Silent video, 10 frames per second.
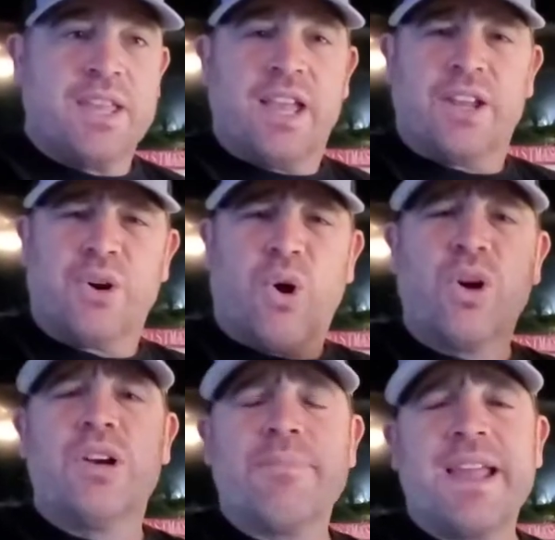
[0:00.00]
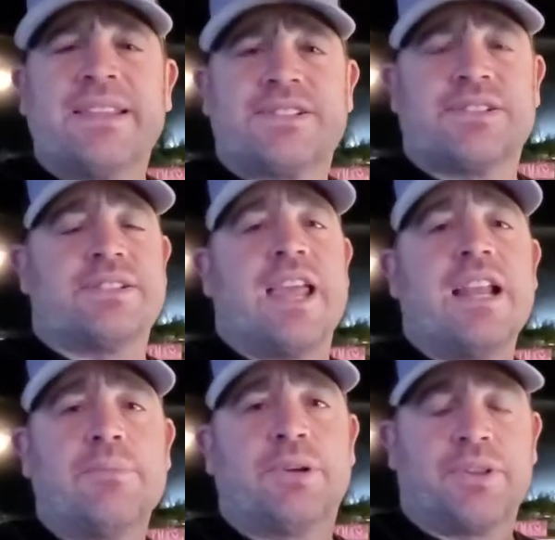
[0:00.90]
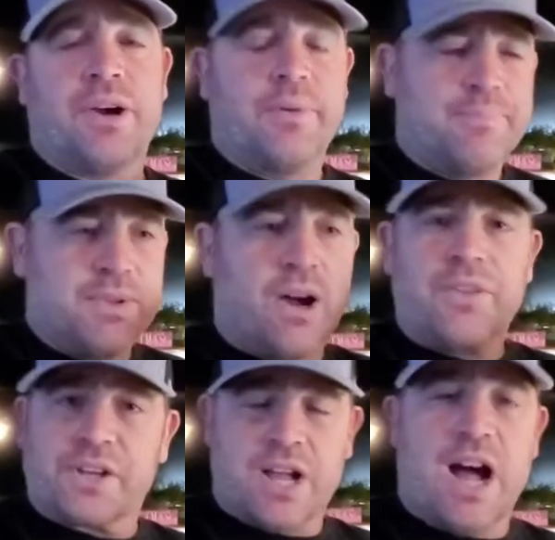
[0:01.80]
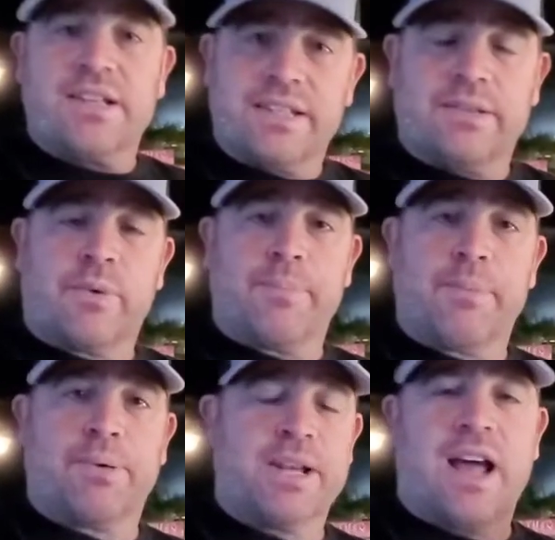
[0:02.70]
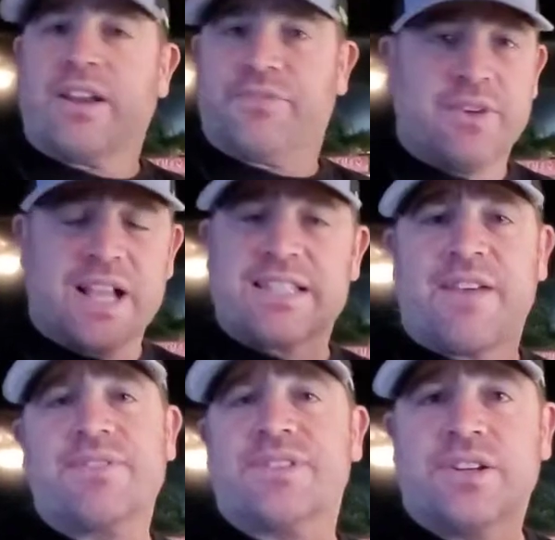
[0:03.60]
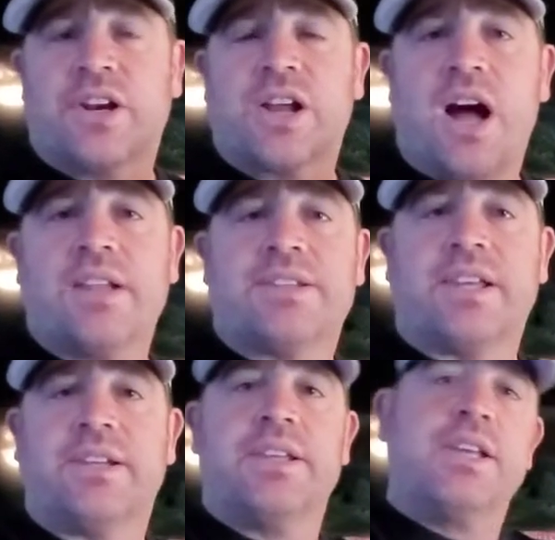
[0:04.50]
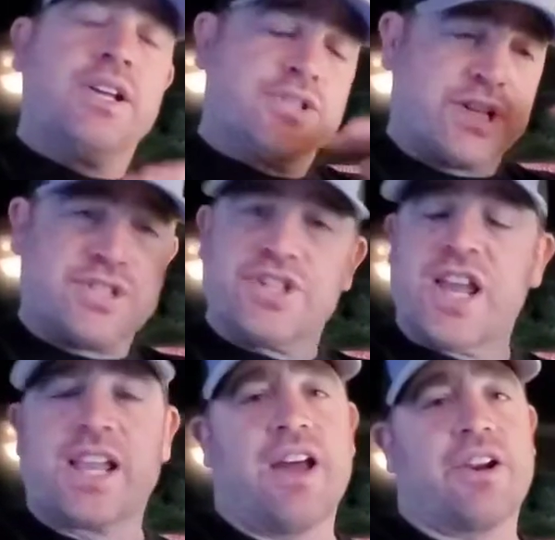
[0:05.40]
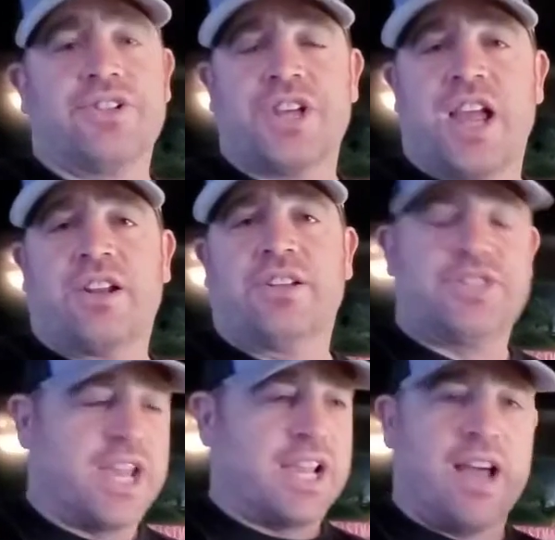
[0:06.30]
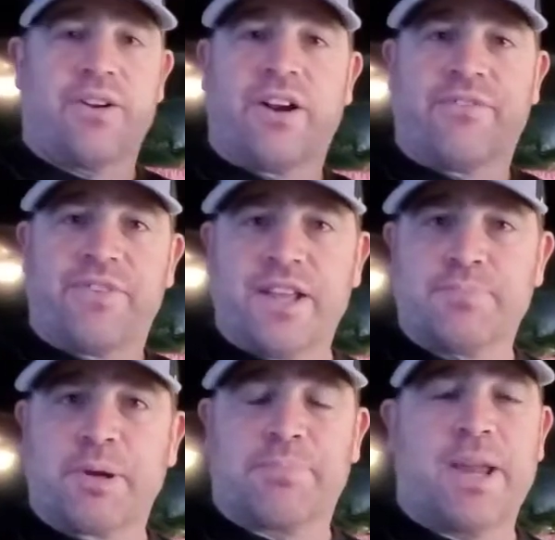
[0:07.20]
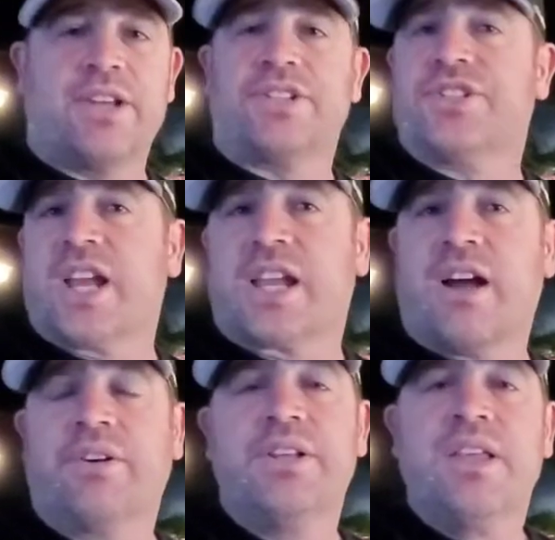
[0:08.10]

in order to make this sustainable, though, all the content that we've been putting out, and if you guys haven't seen our content, just check out our channel, check out our Facebook page, and check out